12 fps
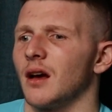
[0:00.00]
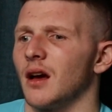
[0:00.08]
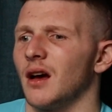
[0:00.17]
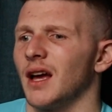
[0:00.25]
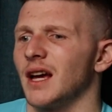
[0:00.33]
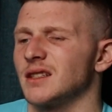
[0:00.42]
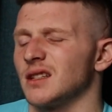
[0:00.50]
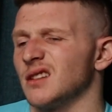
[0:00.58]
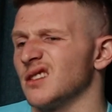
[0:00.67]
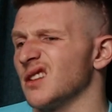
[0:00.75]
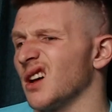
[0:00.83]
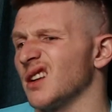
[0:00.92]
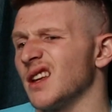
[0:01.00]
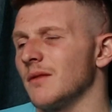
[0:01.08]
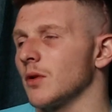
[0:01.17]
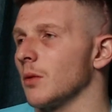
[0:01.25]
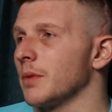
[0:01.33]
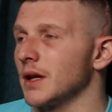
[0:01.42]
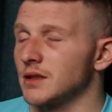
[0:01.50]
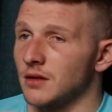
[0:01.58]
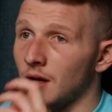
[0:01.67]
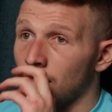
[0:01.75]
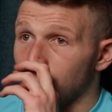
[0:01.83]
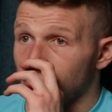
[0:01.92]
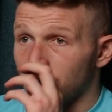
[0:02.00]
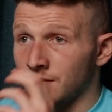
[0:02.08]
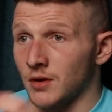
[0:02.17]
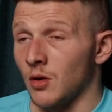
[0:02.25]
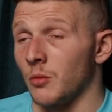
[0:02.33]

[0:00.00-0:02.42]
I never got picked, so like Grifter